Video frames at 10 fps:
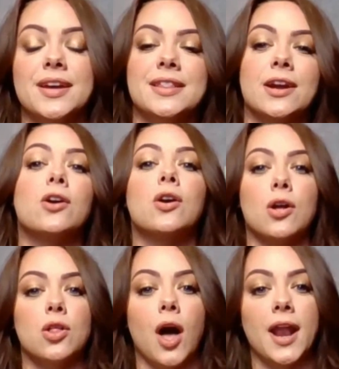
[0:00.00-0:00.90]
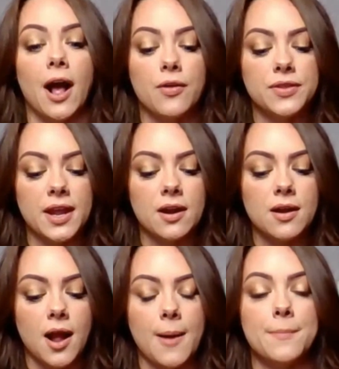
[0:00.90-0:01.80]
And there are a lot out
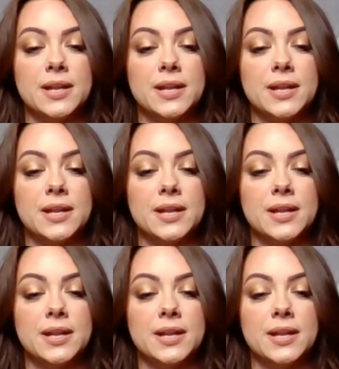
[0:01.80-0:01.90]
there, um,